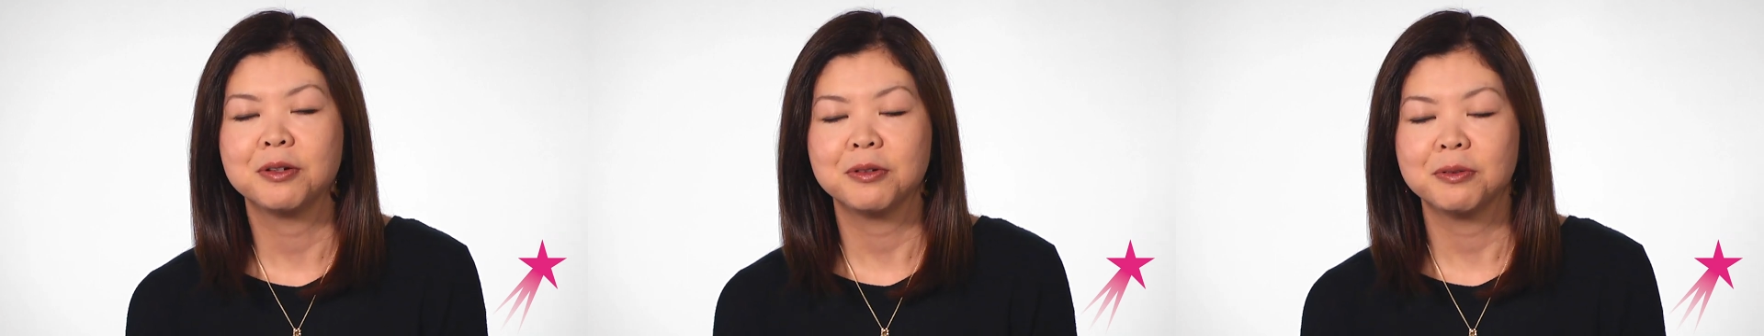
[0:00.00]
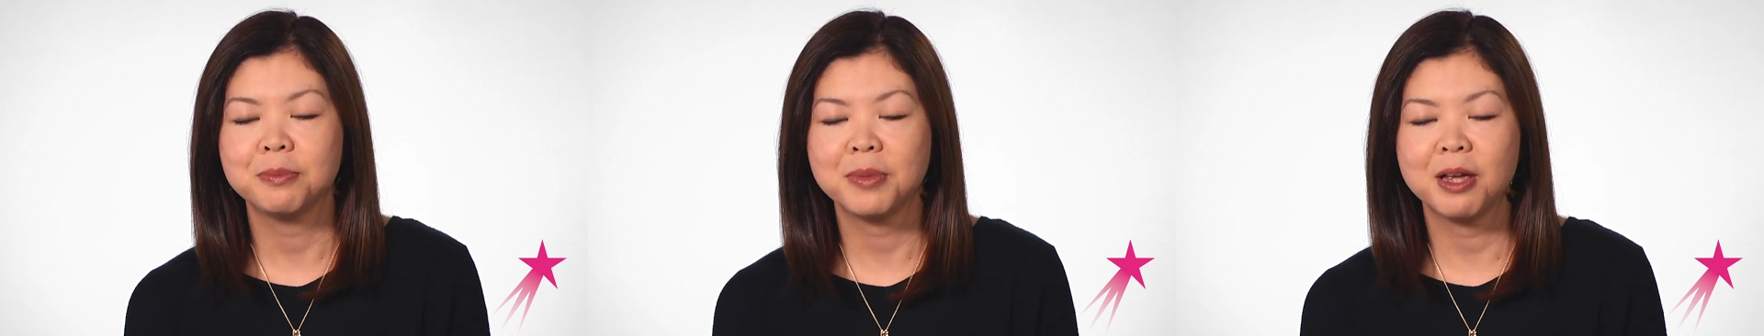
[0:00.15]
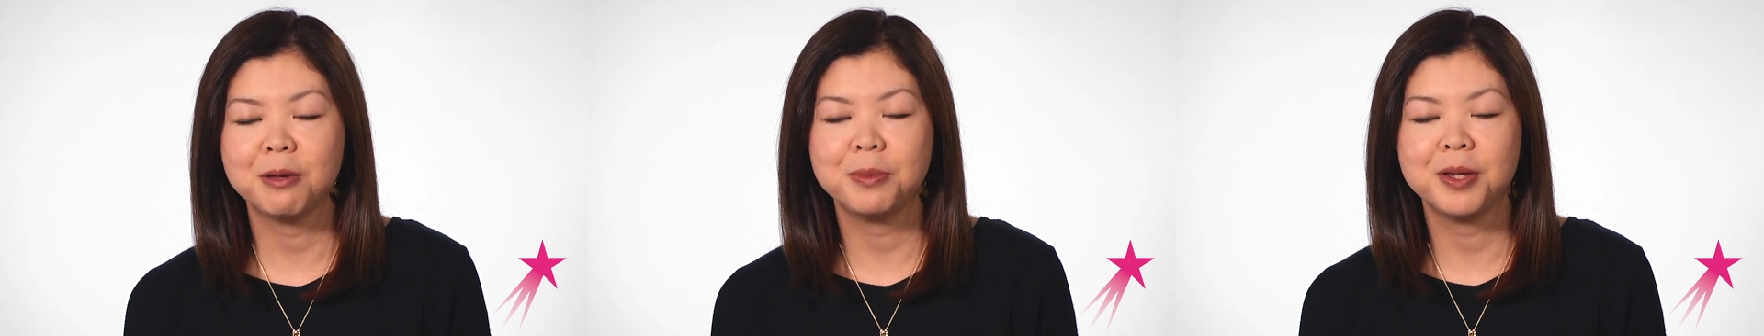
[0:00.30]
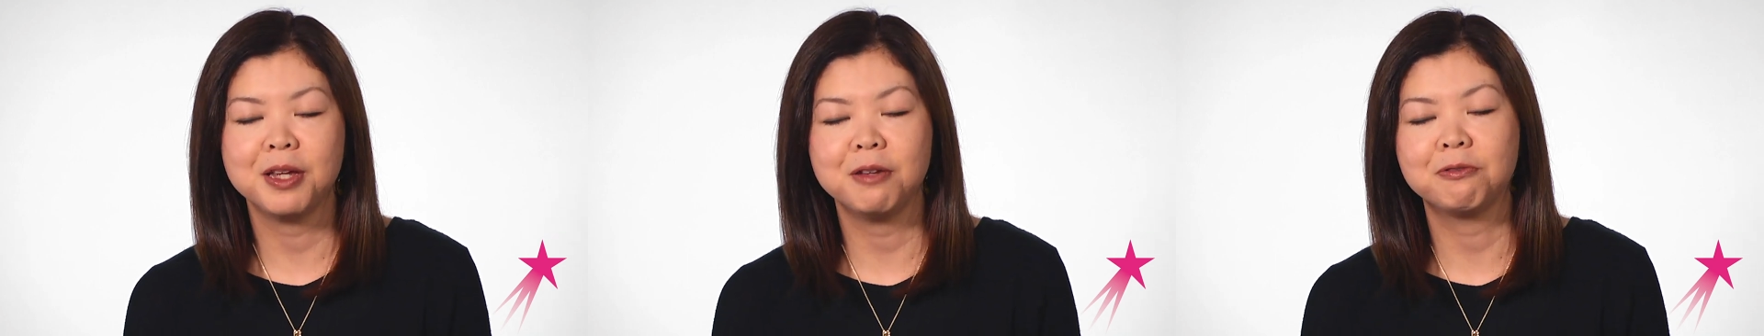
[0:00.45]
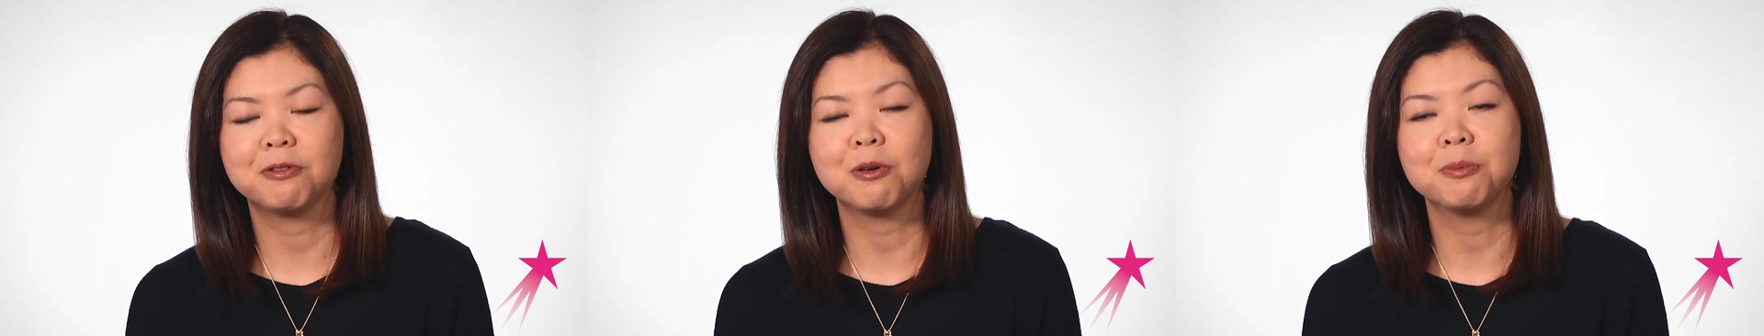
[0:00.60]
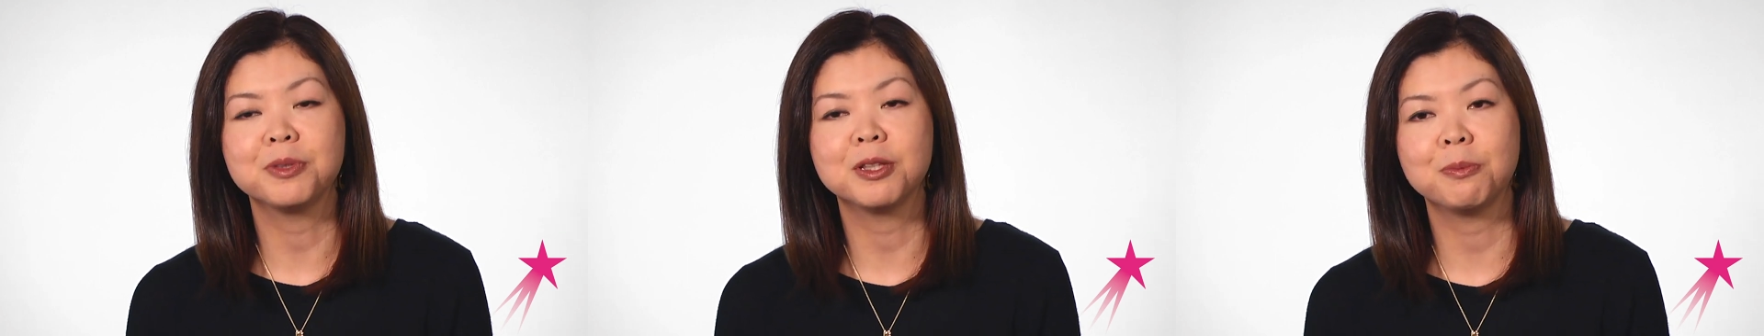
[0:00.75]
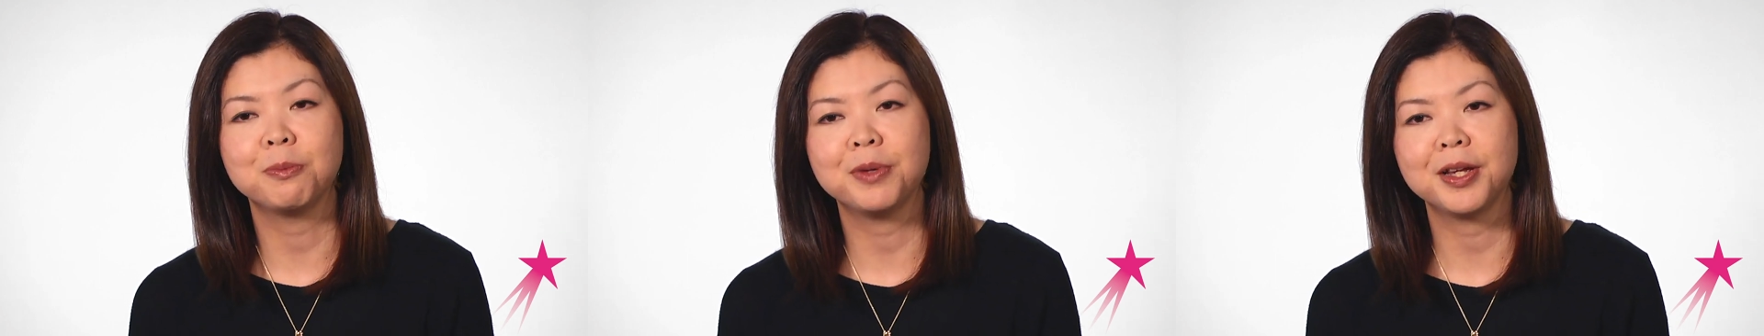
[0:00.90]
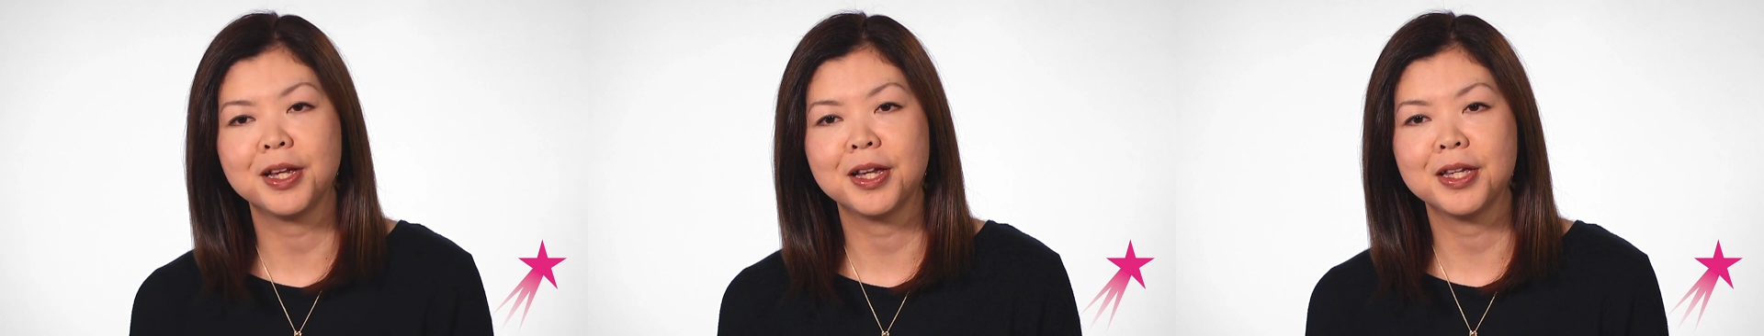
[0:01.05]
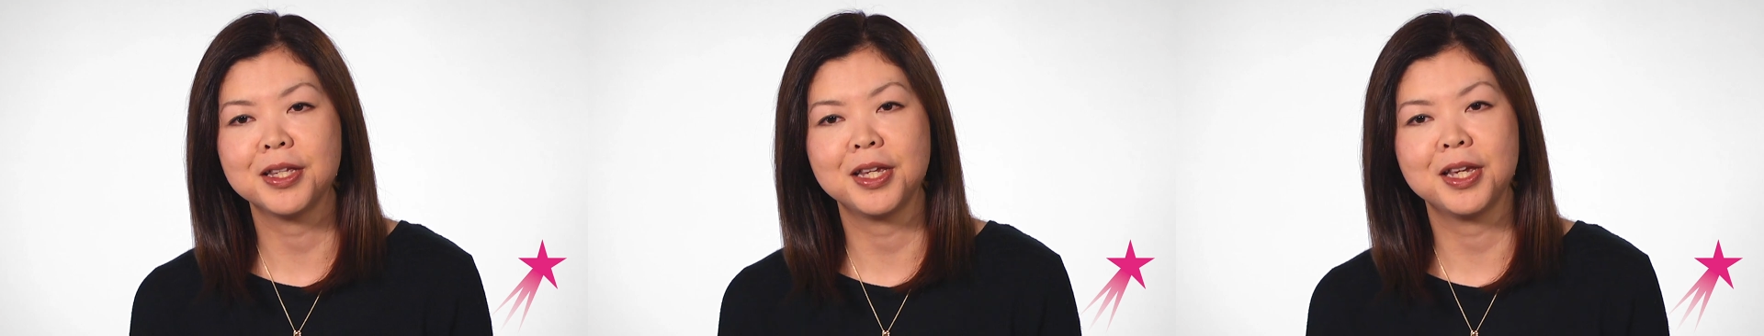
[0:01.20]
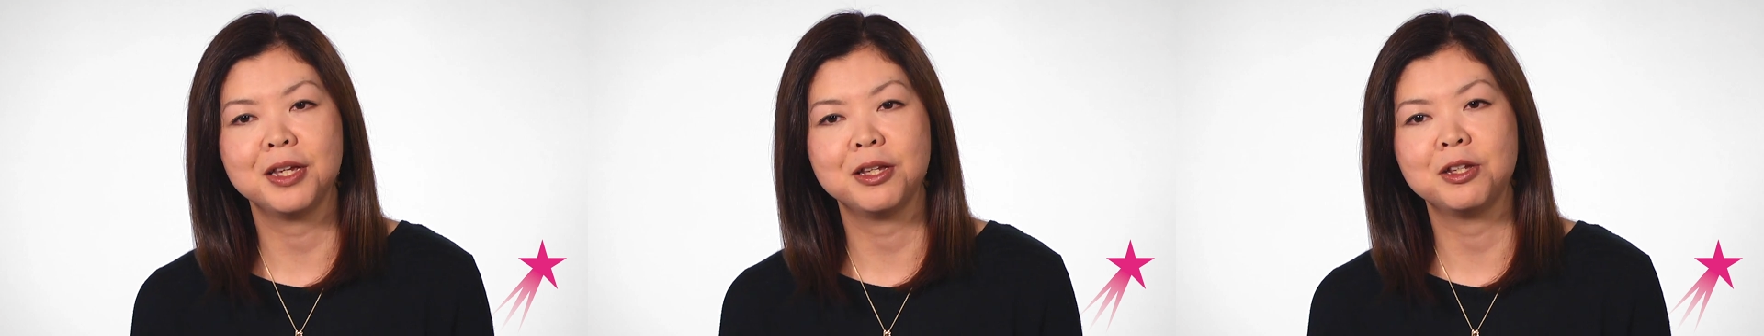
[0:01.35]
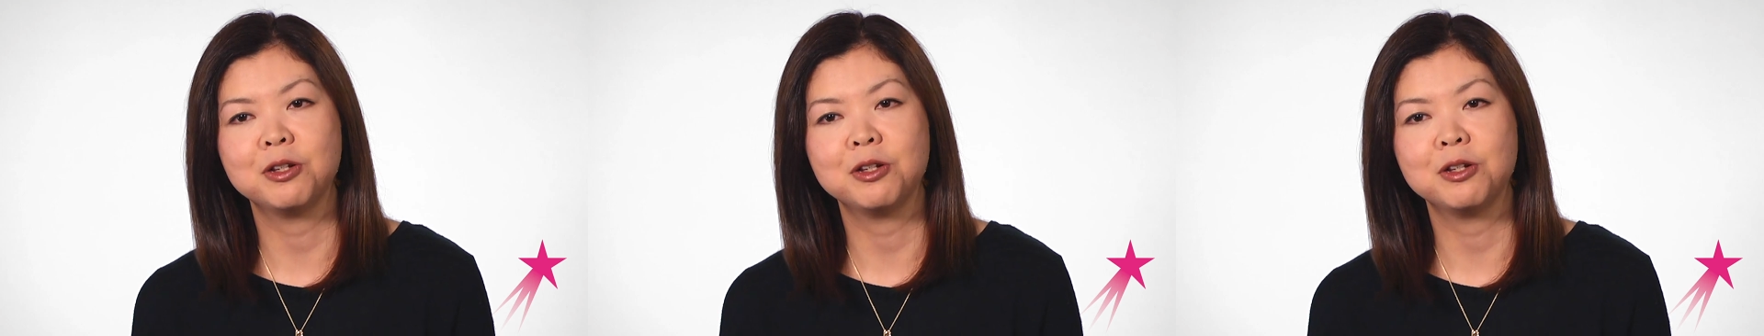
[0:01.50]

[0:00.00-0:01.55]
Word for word: Maybe from the beginning,